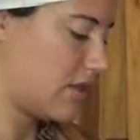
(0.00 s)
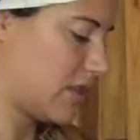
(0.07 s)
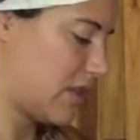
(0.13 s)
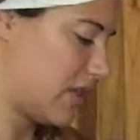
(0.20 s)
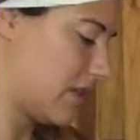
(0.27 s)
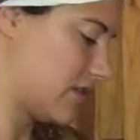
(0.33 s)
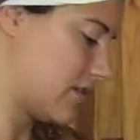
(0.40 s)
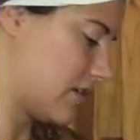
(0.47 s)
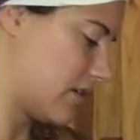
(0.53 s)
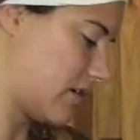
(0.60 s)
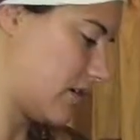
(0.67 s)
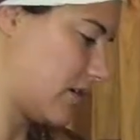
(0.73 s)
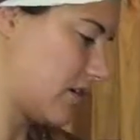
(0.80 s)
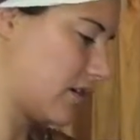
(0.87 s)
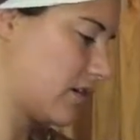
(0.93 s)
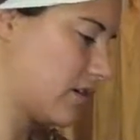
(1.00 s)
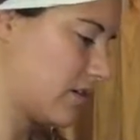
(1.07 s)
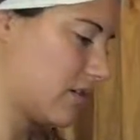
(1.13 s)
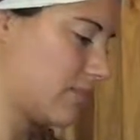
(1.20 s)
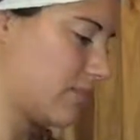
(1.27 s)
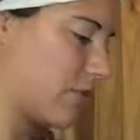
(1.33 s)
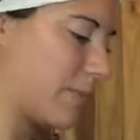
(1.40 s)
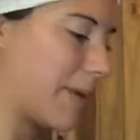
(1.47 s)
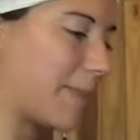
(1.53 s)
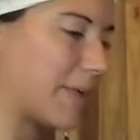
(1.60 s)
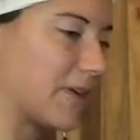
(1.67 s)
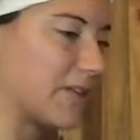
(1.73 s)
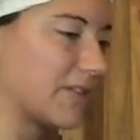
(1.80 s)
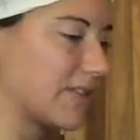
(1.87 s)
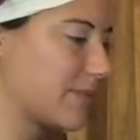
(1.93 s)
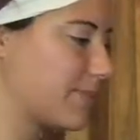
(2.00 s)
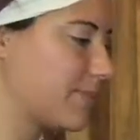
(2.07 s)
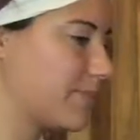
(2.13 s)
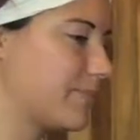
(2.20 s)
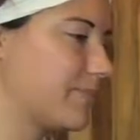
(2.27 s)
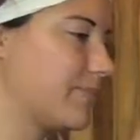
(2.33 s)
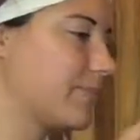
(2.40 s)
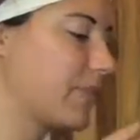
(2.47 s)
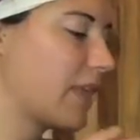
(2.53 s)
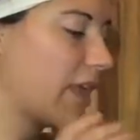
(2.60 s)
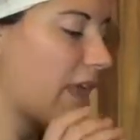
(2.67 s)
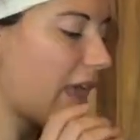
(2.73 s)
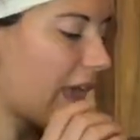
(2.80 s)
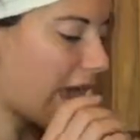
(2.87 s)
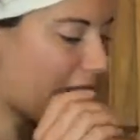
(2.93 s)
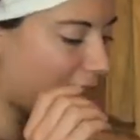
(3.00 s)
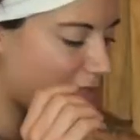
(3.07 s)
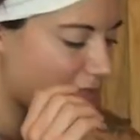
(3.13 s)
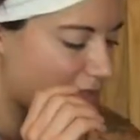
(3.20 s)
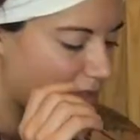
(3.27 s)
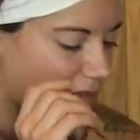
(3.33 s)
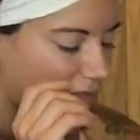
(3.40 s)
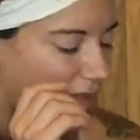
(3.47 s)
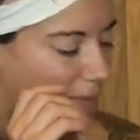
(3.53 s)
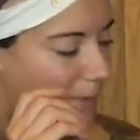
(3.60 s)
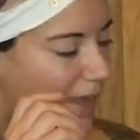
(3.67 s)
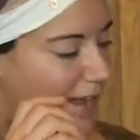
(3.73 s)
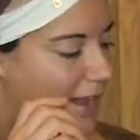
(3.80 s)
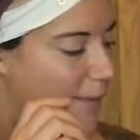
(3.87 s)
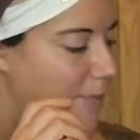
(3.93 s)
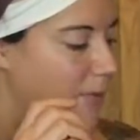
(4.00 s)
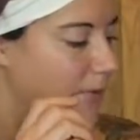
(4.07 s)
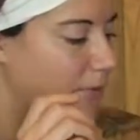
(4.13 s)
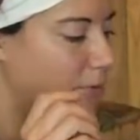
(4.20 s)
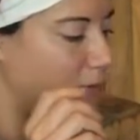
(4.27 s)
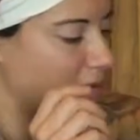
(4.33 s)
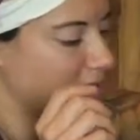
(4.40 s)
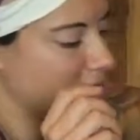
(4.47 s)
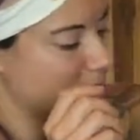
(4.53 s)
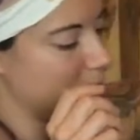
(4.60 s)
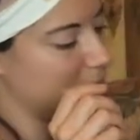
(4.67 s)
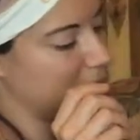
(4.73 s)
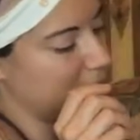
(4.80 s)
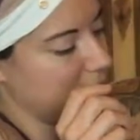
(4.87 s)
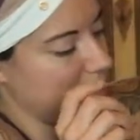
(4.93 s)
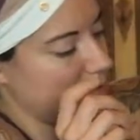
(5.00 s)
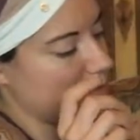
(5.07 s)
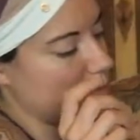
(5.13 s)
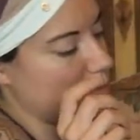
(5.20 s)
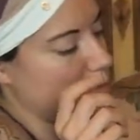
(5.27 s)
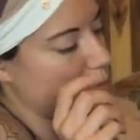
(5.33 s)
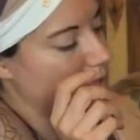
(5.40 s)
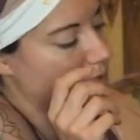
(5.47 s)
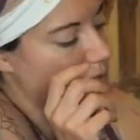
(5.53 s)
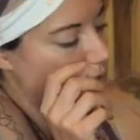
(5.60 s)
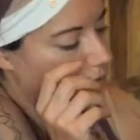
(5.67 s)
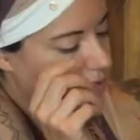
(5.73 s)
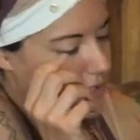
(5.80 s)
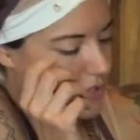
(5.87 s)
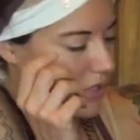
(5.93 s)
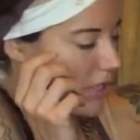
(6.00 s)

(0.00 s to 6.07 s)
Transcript: these are more peppers. And then I've got a pineapple, of course, because when you're in Costa